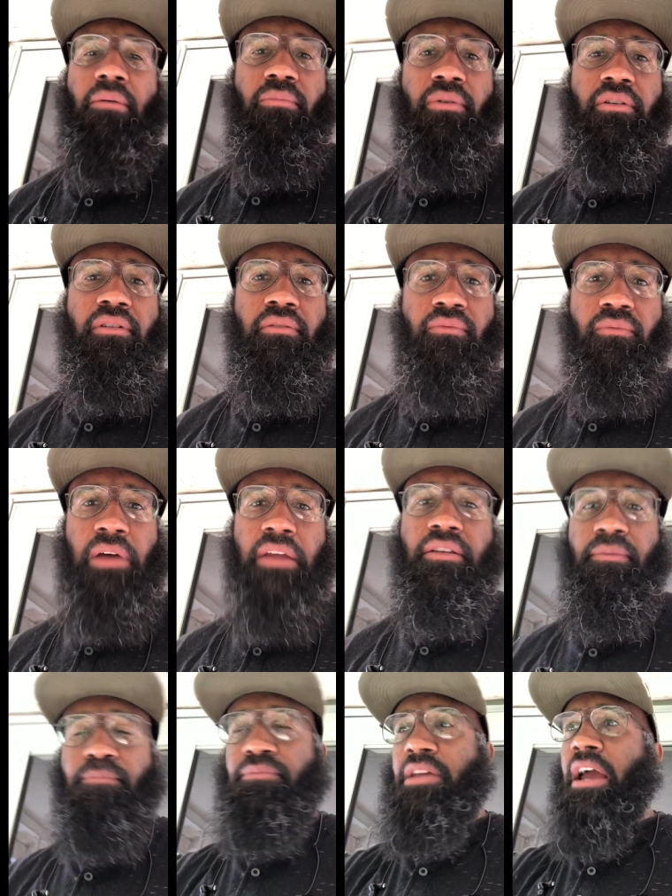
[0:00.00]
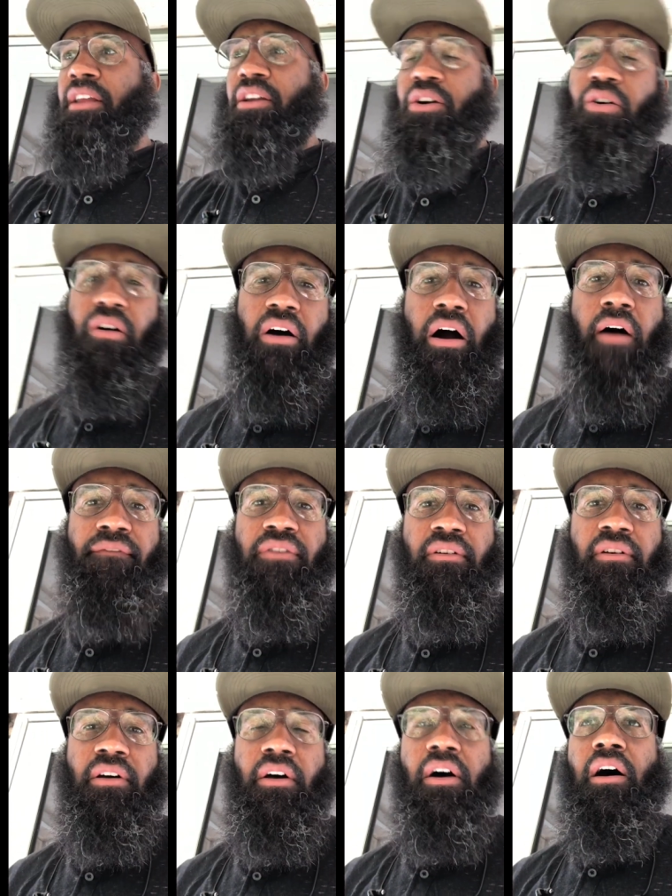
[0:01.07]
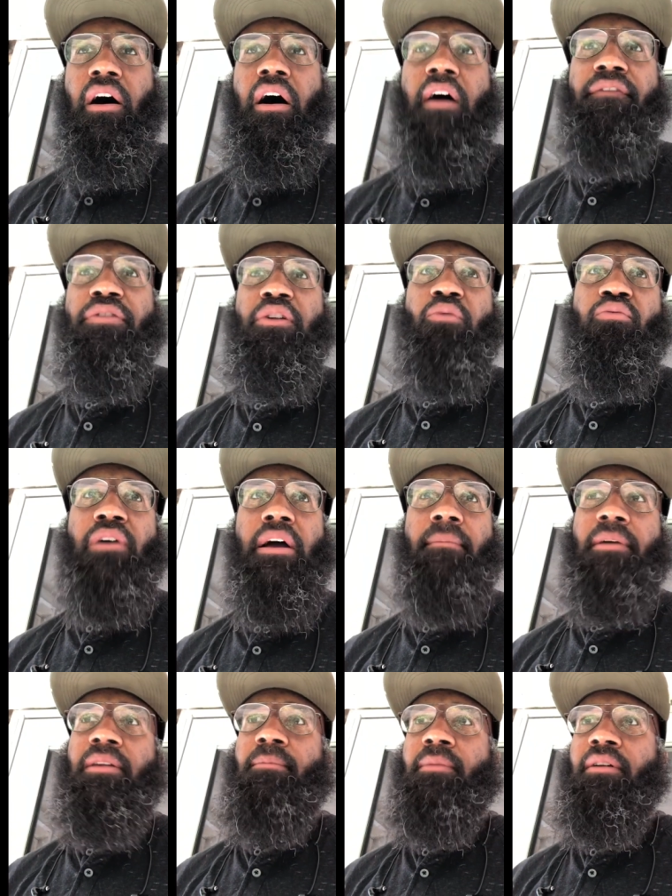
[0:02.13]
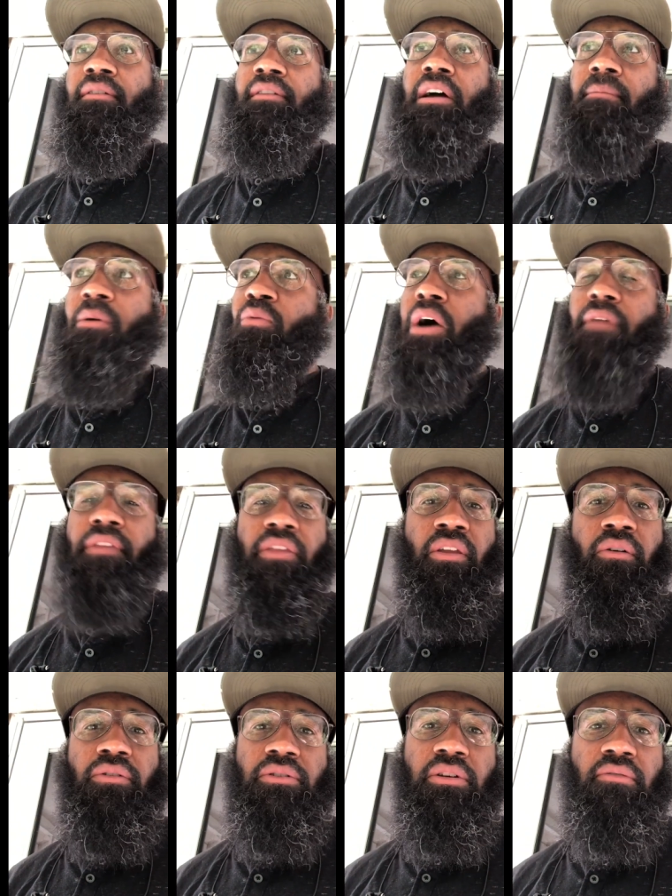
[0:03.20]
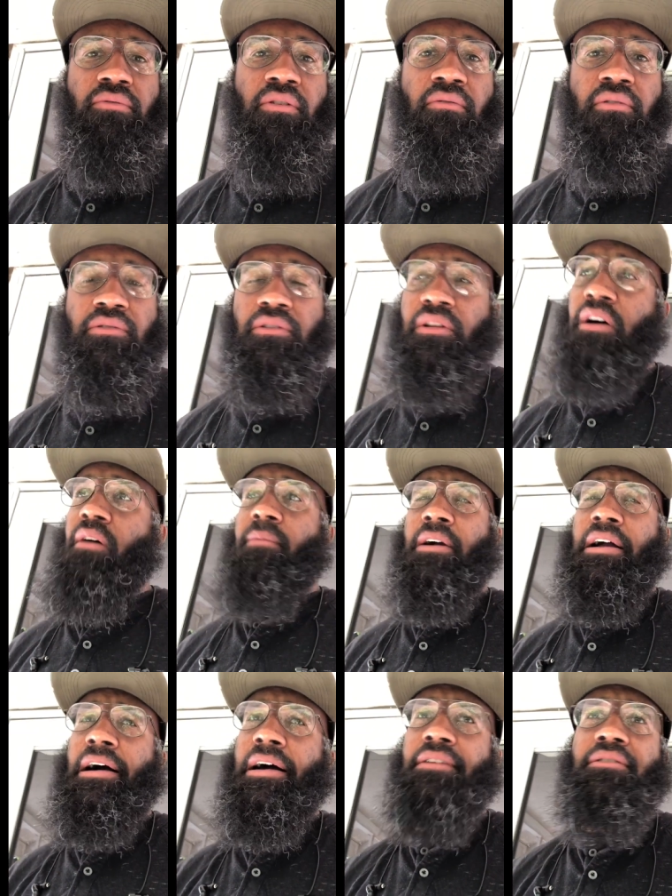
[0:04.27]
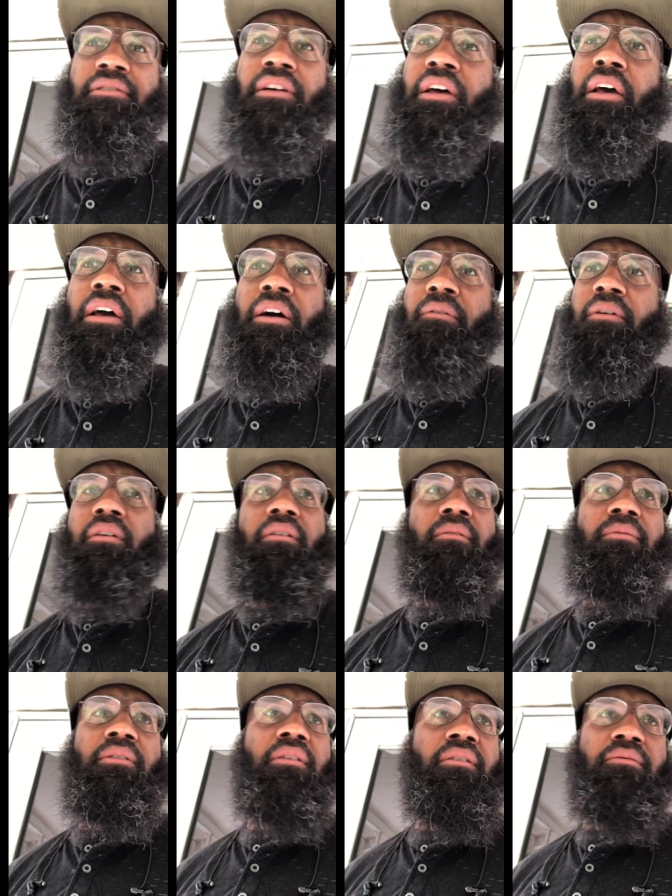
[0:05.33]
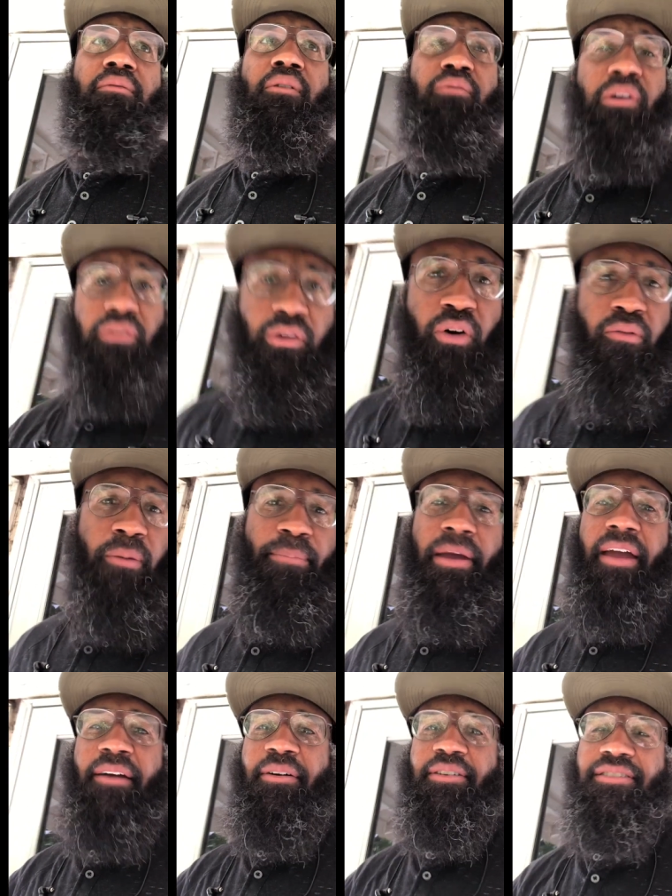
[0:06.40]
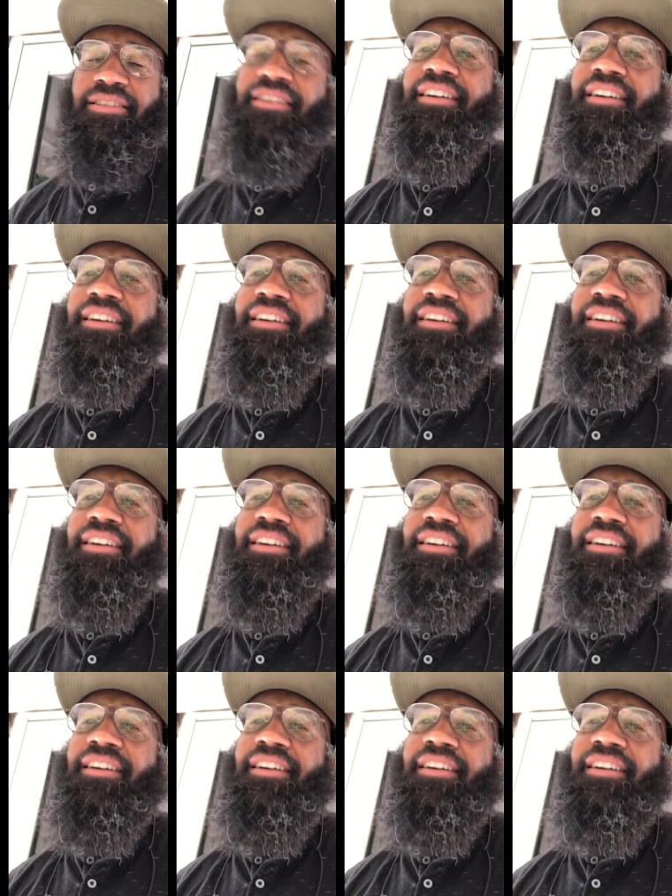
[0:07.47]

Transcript: one, had to take the car off the off the ramp in the middle of the night. My wife didn't know what she was doing. She like, oh my God, we gonna, we know, we, we, Lord, we perish.